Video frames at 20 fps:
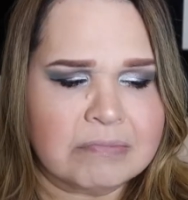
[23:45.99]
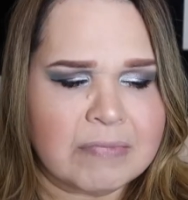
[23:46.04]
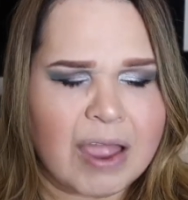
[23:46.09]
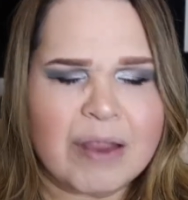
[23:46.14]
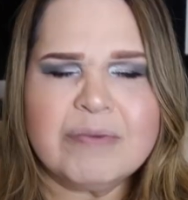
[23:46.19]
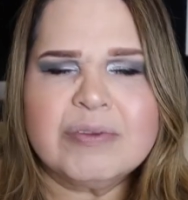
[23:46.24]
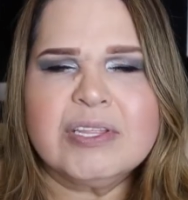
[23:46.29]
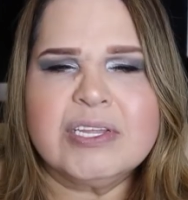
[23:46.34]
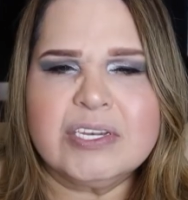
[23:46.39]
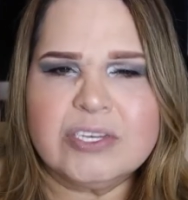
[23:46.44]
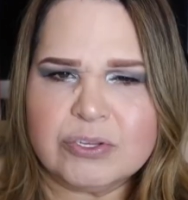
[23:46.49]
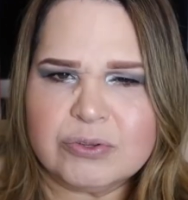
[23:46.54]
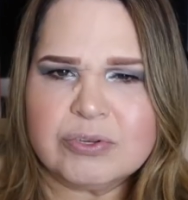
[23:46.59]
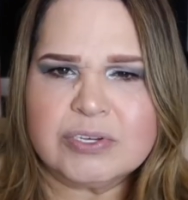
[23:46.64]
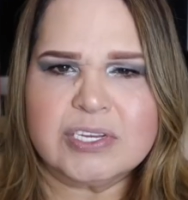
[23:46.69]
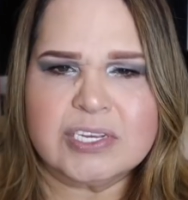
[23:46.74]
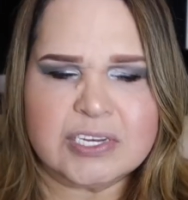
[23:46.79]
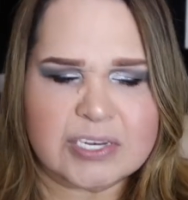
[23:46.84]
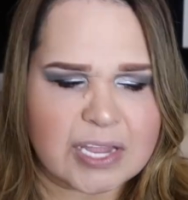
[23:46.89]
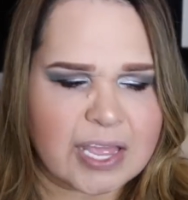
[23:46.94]
I really do,
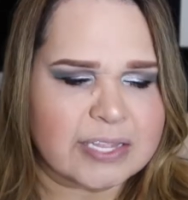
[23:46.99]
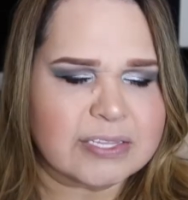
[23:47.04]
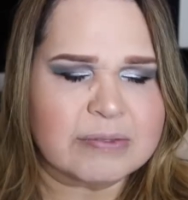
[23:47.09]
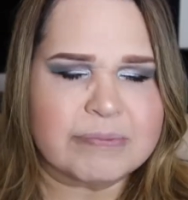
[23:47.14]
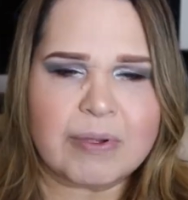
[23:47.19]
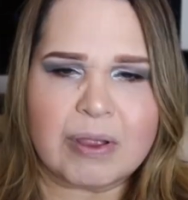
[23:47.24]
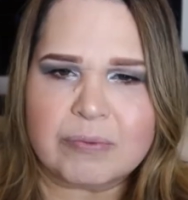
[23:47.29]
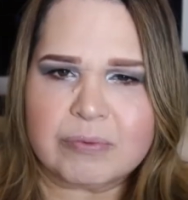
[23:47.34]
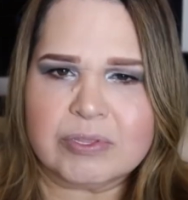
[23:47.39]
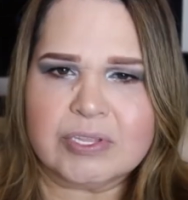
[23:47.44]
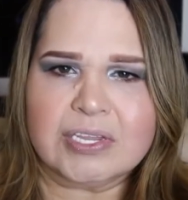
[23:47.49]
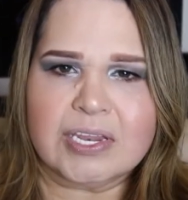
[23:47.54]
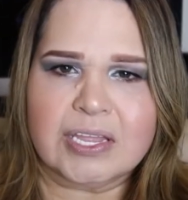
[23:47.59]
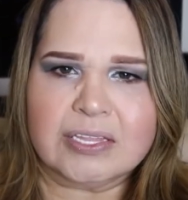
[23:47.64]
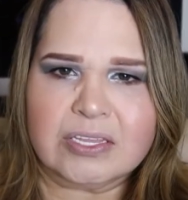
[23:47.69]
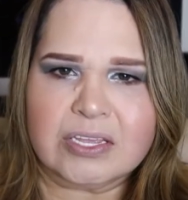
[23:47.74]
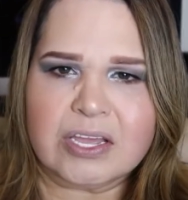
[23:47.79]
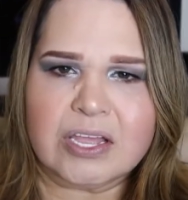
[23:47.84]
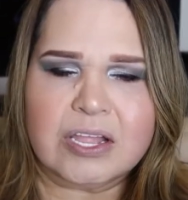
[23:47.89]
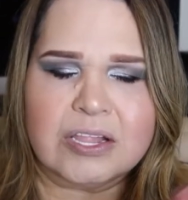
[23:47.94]
did like them. I really
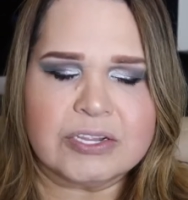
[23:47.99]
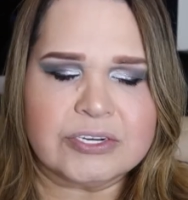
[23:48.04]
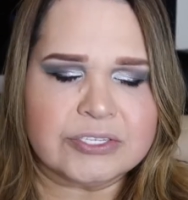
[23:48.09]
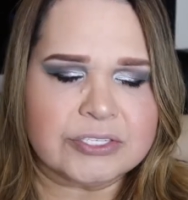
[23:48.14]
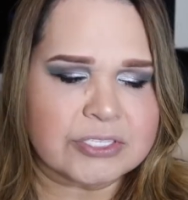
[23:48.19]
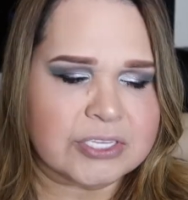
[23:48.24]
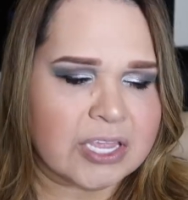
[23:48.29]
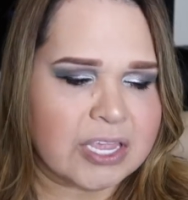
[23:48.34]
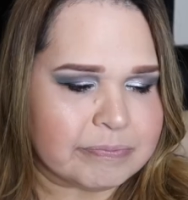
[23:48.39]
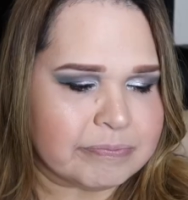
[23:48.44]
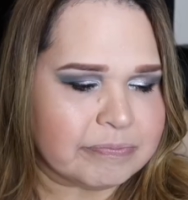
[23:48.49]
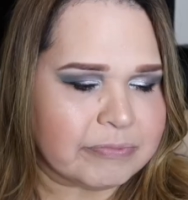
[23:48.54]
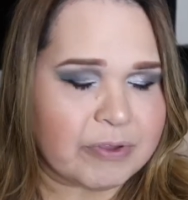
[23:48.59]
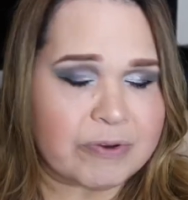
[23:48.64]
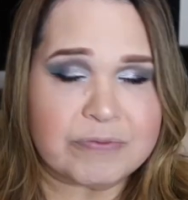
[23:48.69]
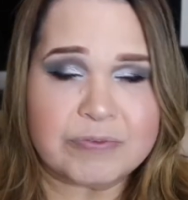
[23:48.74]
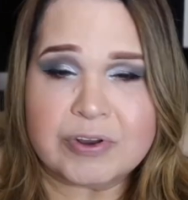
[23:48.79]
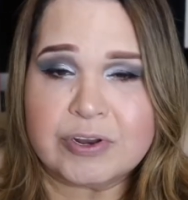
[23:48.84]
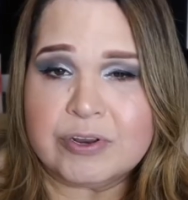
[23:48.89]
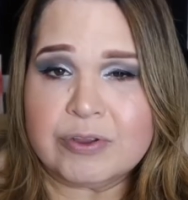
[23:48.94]
like the colors. Mm,
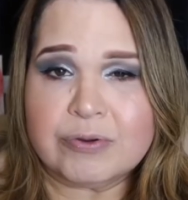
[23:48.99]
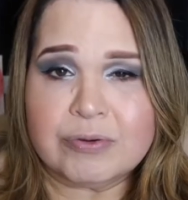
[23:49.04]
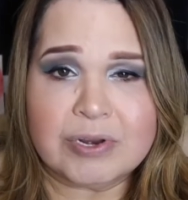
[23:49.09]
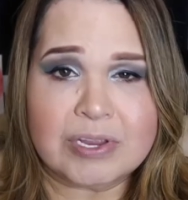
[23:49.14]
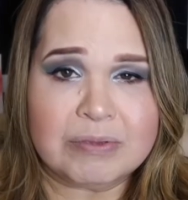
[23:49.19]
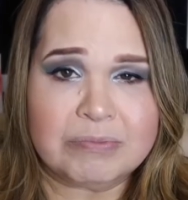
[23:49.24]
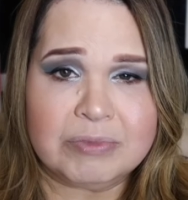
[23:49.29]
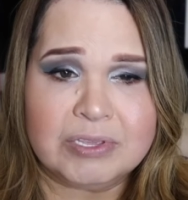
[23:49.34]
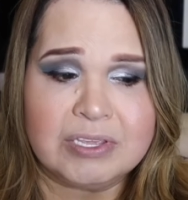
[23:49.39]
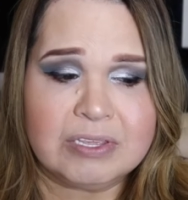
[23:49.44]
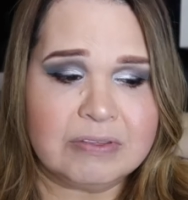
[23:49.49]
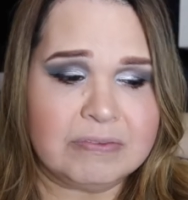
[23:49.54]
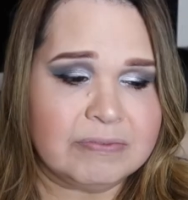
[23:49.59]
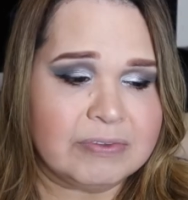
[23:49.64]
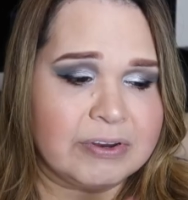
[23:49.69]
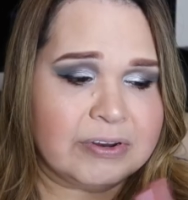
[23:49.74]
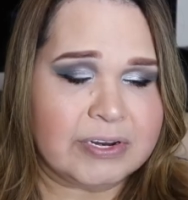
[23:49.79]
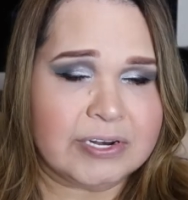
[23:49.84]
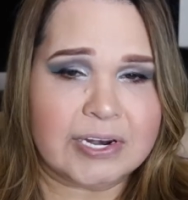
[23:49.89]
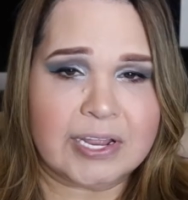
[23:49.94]
they're very creamy,
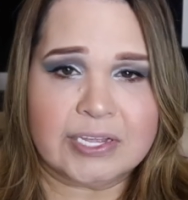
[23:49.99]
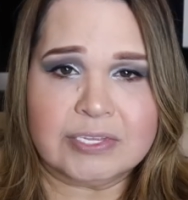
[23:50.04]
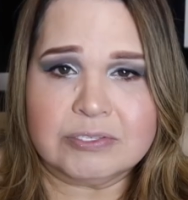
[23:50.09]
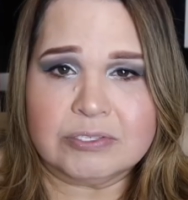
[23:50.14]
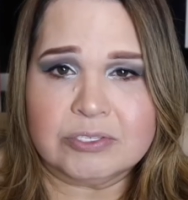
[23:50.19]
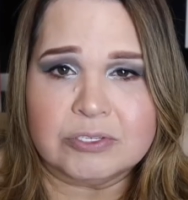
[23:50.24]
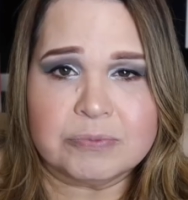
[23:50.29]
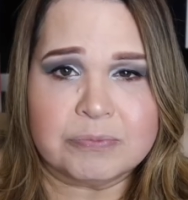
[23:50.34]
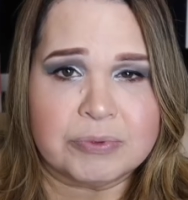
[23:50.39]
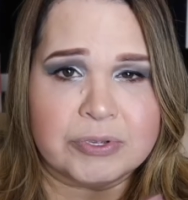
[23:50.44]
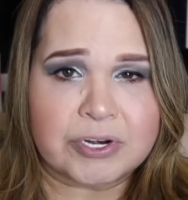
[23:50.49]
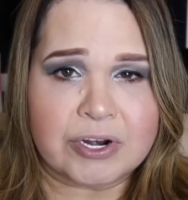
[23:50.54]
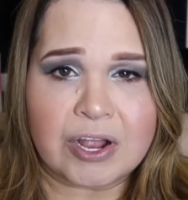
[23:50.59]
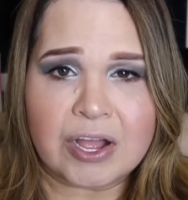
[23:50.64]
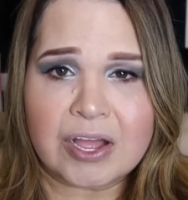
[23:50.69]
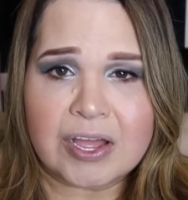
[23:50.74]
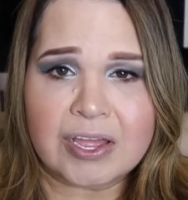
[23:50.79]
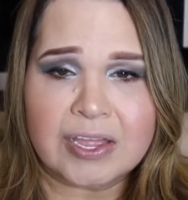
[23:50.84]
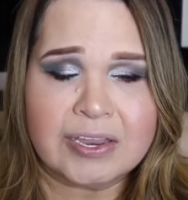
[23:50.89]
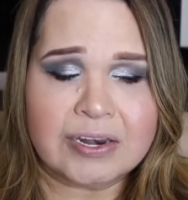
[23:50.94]
very nice to put
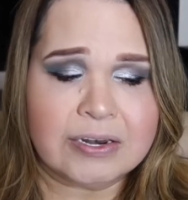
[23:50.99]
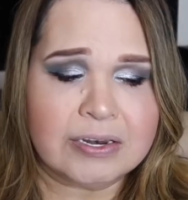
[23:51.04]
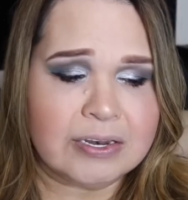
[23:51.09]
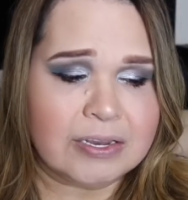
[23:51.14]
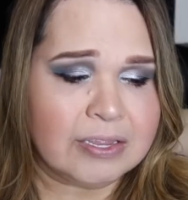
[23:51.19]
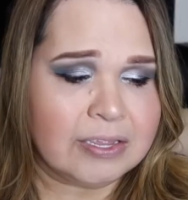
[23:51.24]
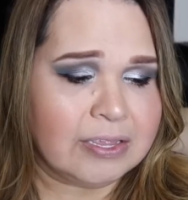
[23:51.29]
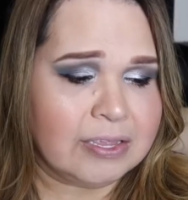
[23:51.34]
on.